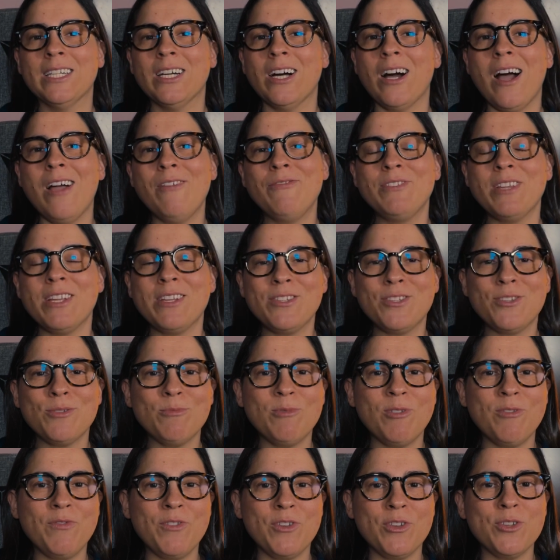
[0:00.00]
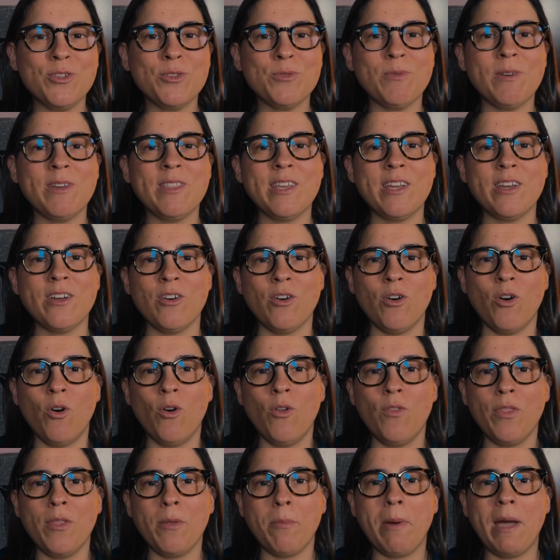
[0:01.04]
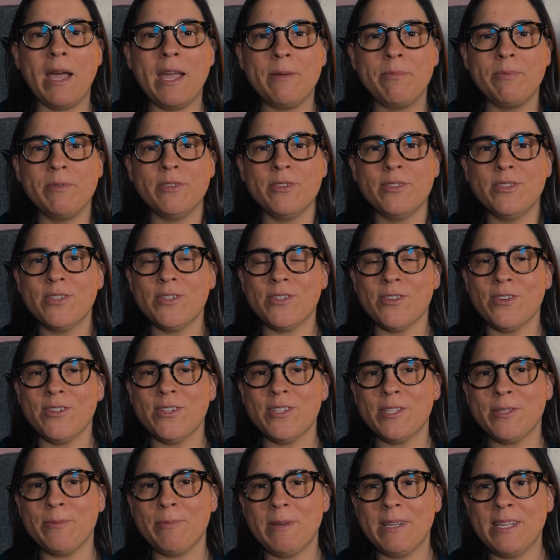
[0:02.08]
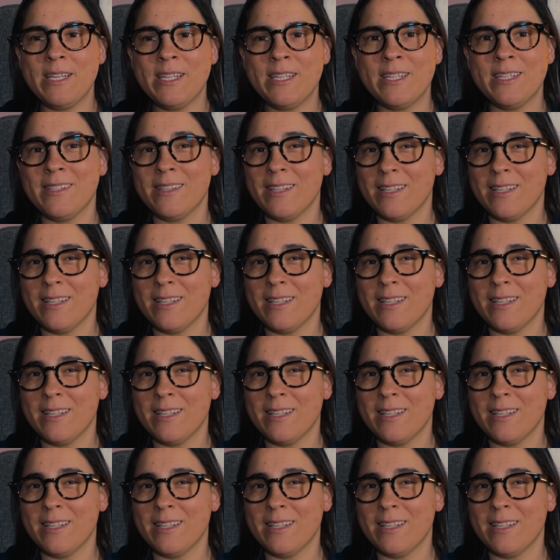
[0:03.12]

I've done some reviews where they're on the papers, so to speak.